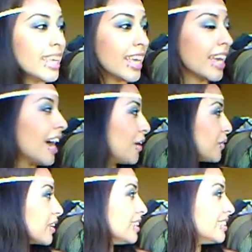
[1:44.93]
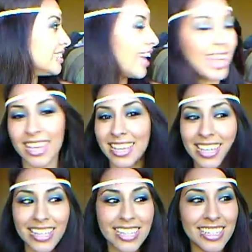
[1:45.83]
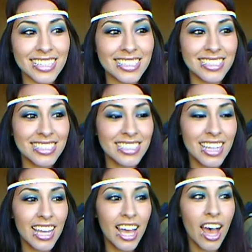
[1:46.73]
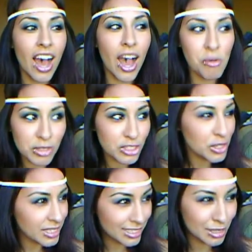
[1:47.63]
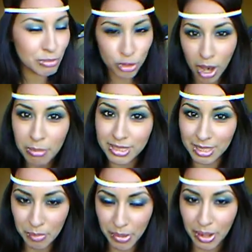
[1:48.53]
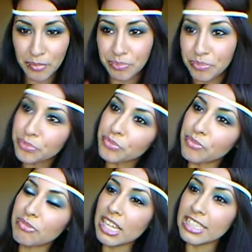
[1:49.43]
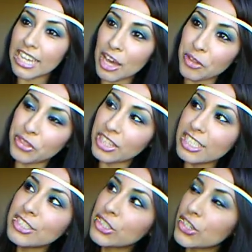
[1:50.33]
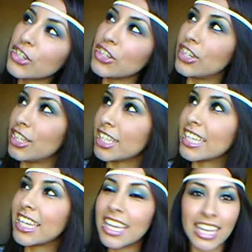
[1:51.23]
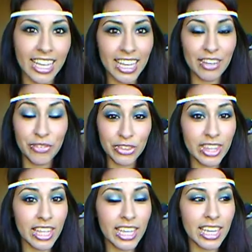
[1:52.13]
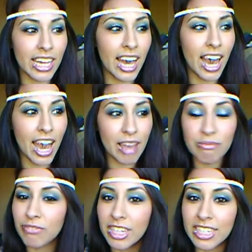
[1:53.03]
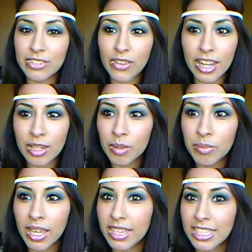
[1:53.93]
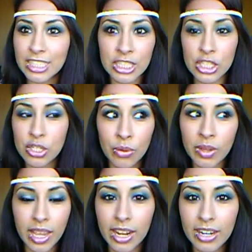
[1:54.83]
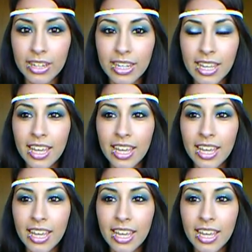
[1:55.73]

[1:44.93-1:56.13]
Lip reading: thing I want to say is I want you guys to subscribe to somebody. Now, this girl, if you think I'm funny and random and, like, just don't care,